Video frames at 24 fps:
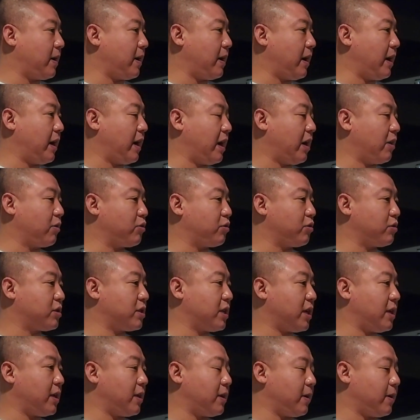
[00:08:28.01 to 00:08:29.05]
how to
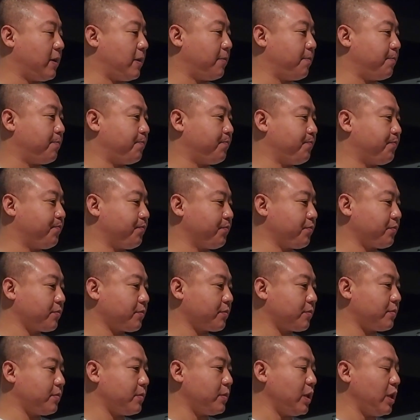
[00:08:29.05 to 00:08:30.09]
say,
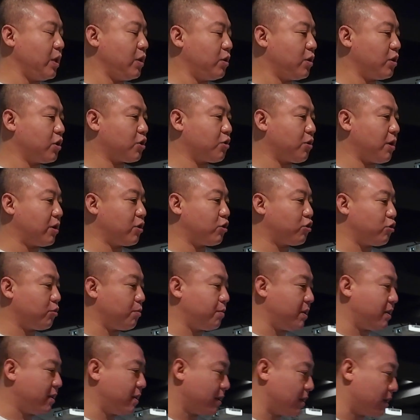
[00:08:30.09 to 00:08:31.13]
not trying to
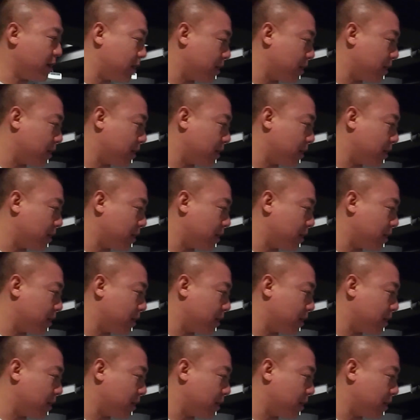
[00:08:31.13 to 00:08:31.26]
be